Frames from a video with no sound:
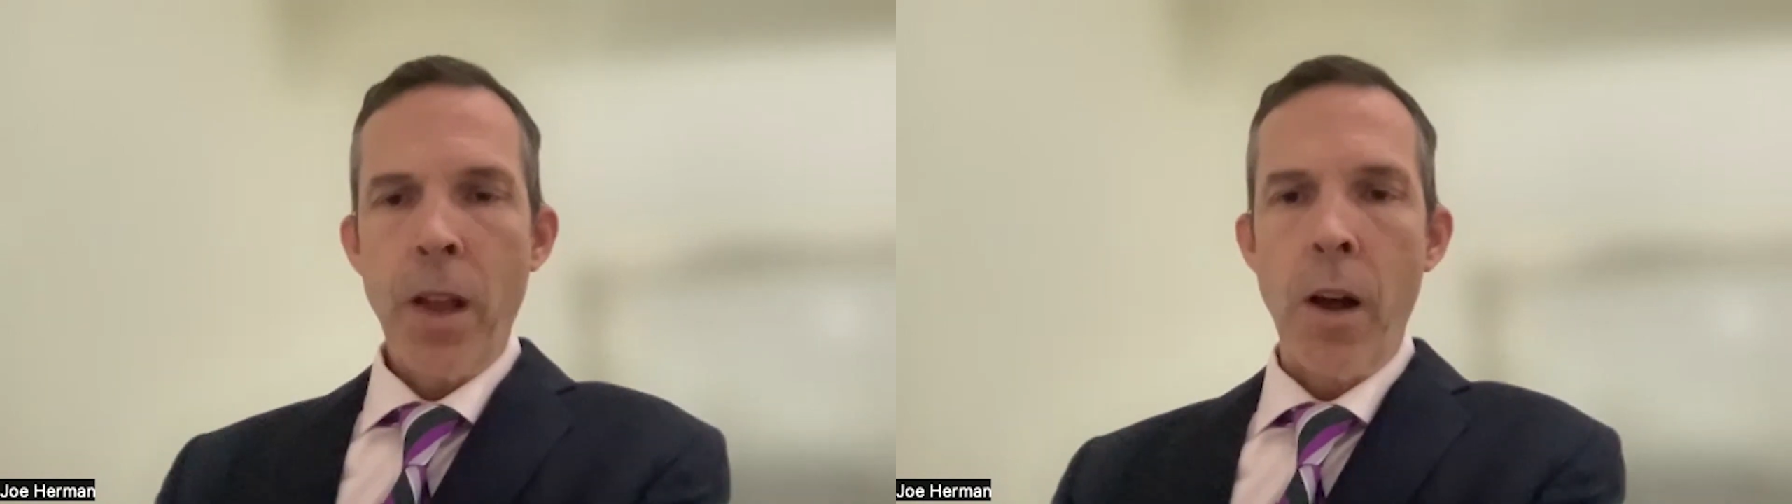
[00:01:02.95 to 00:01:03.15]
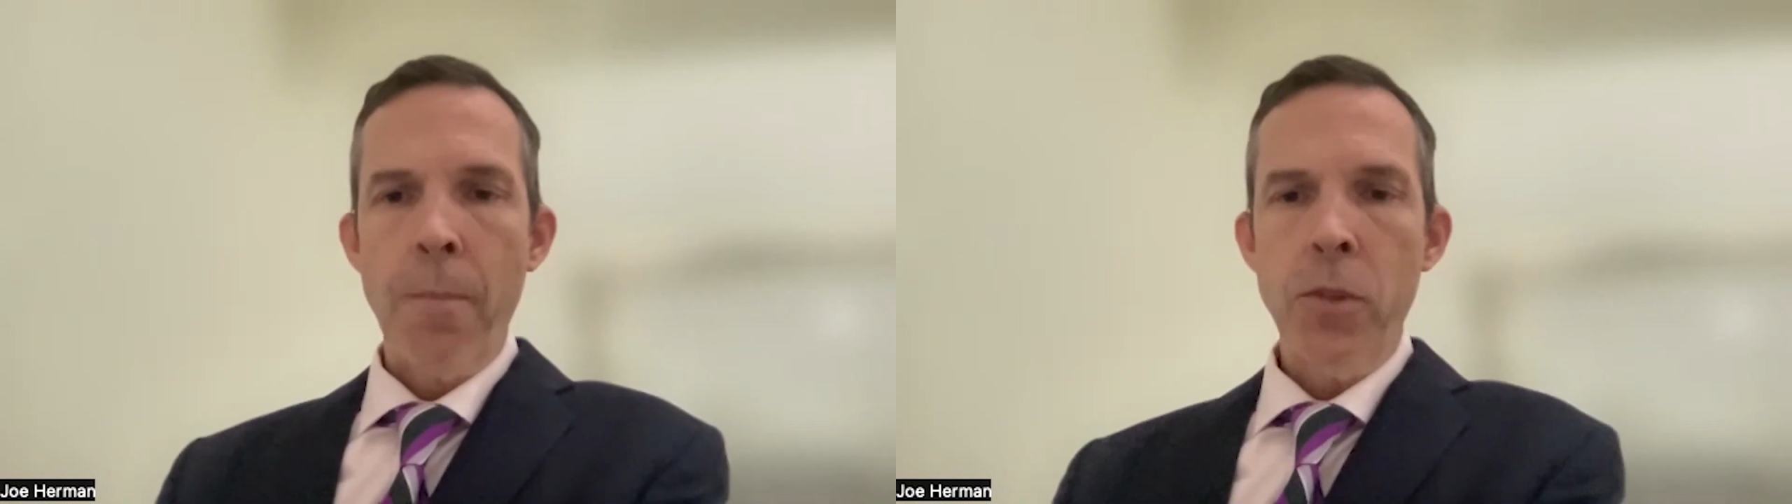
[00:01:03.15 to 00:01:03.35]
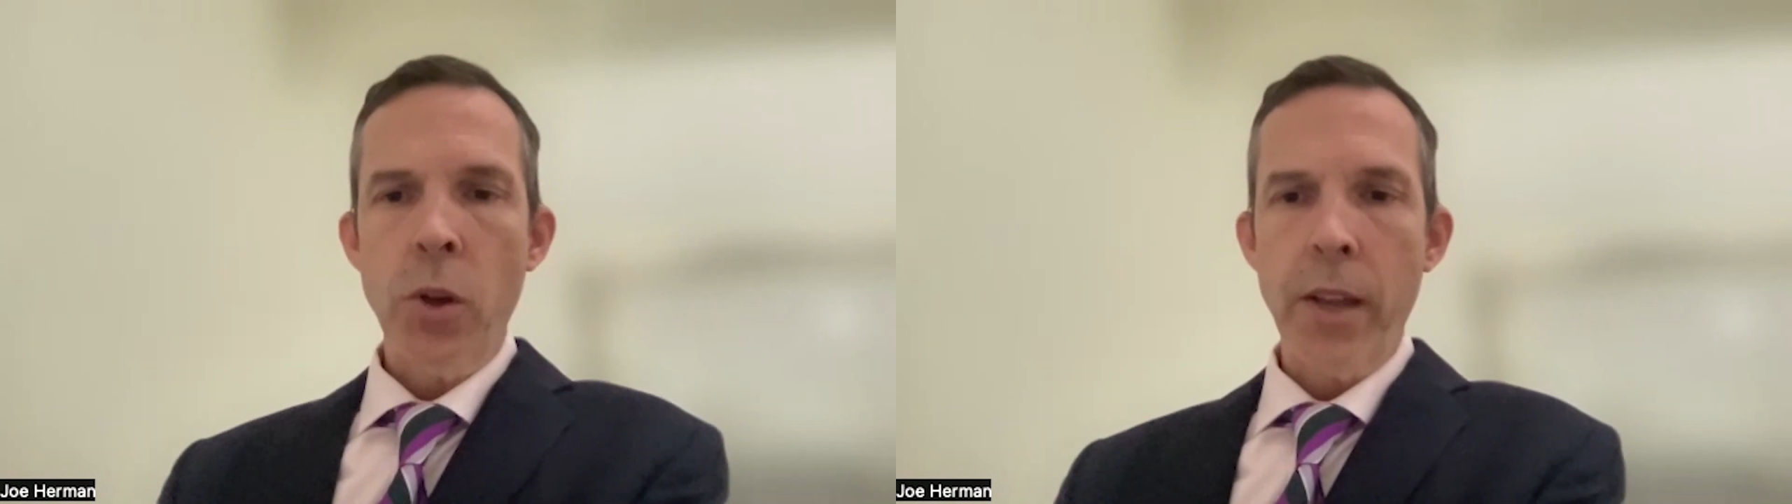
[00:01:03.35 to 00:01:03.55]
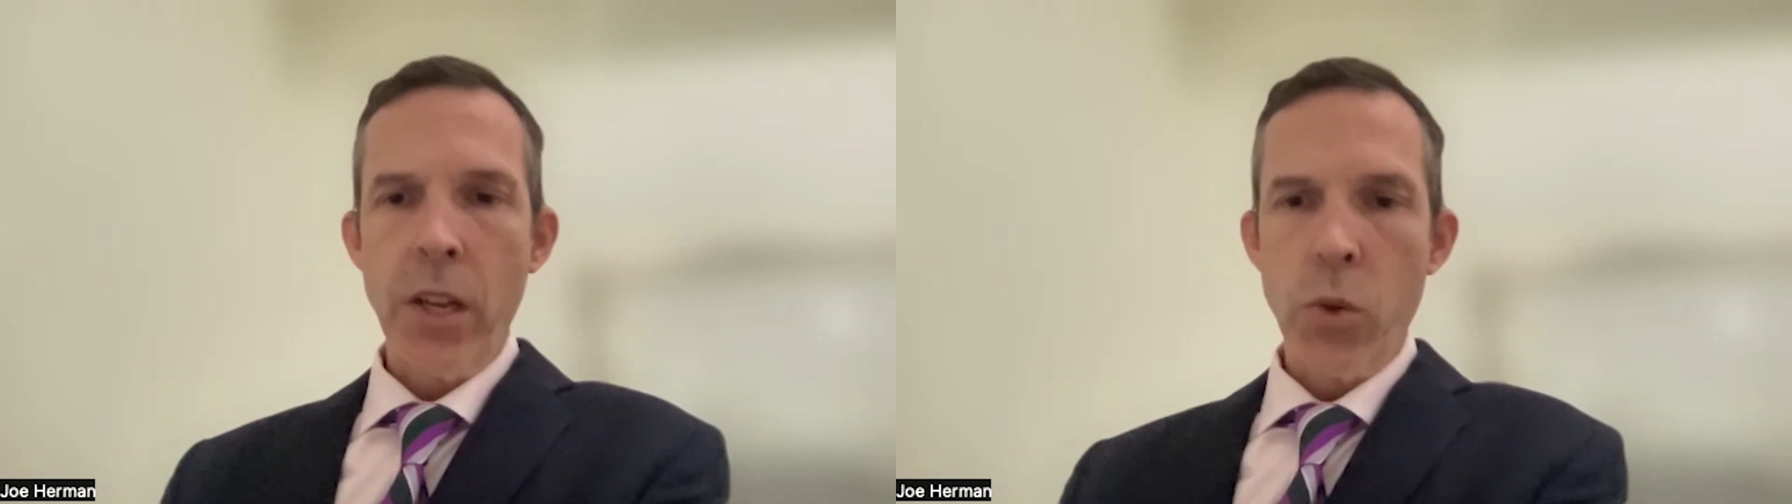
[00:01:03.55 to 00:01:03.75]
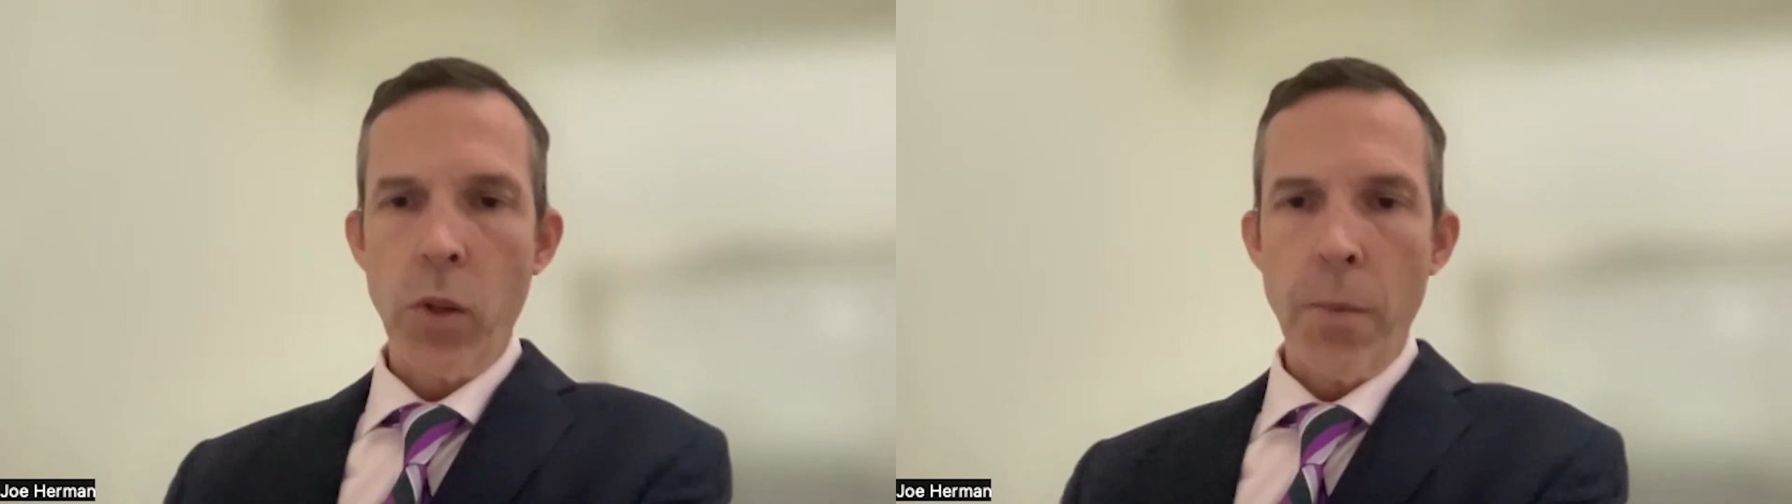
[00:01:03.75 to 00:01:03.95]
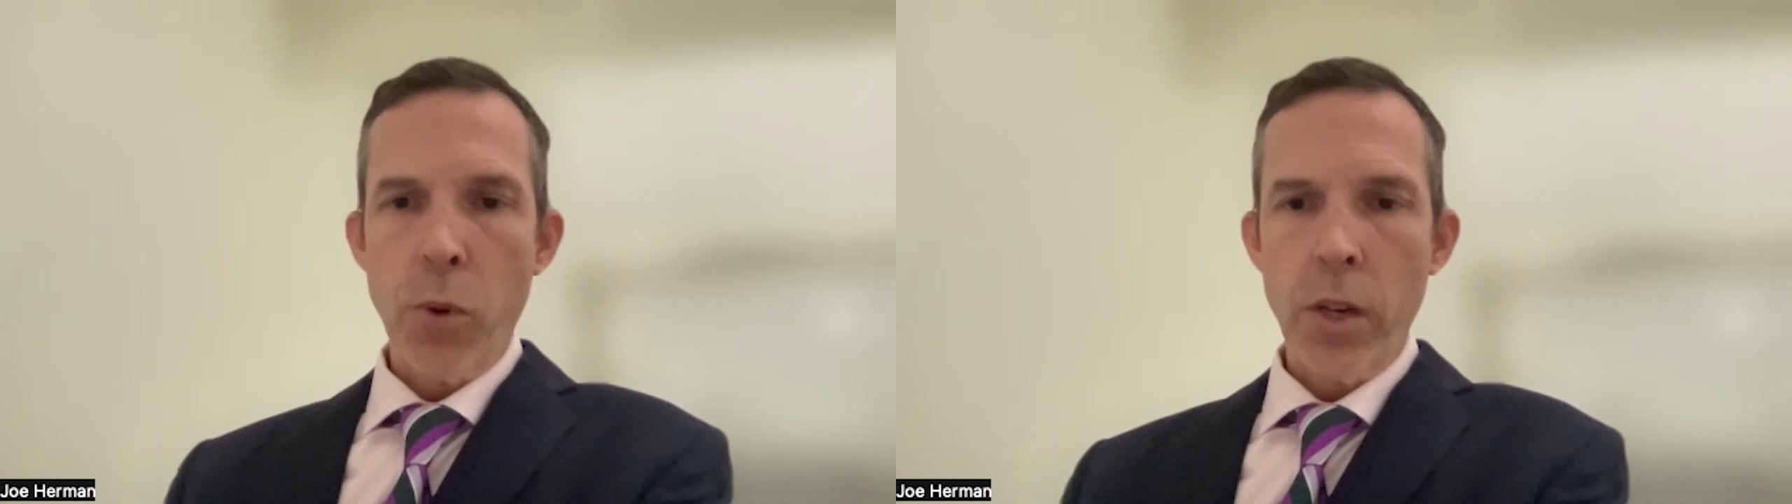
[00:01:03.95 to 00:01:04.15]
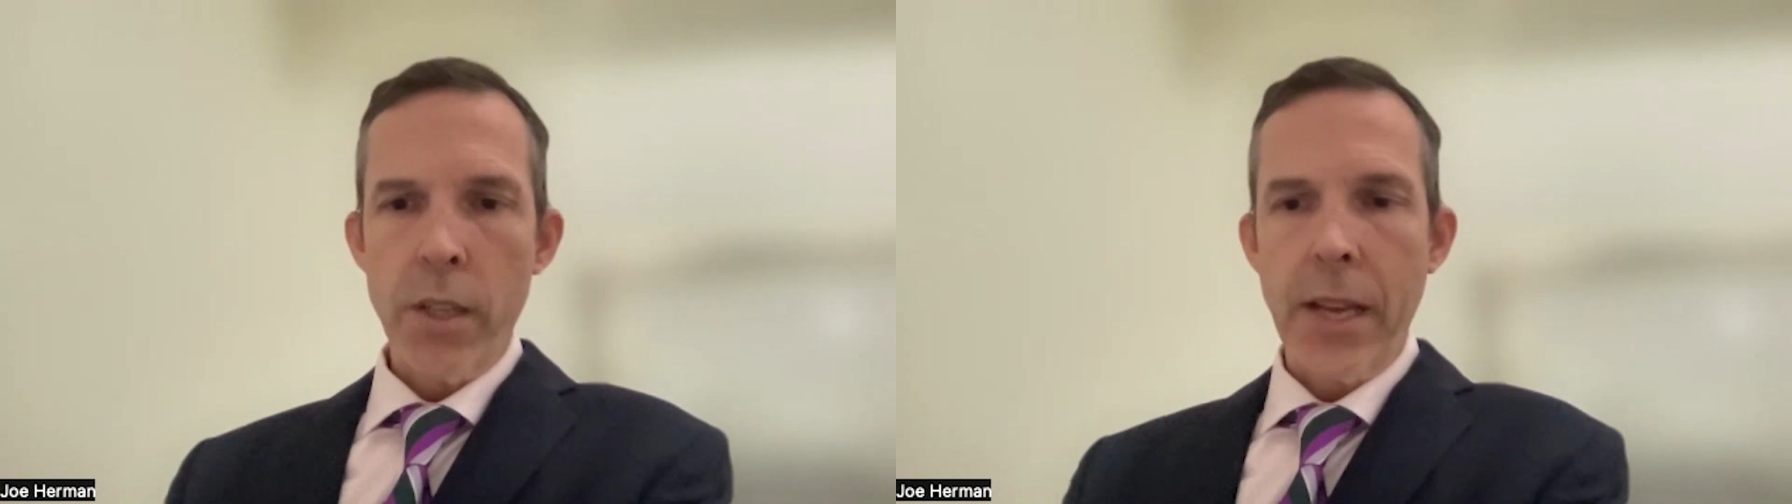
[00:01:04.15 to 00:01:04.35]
So I think it's really important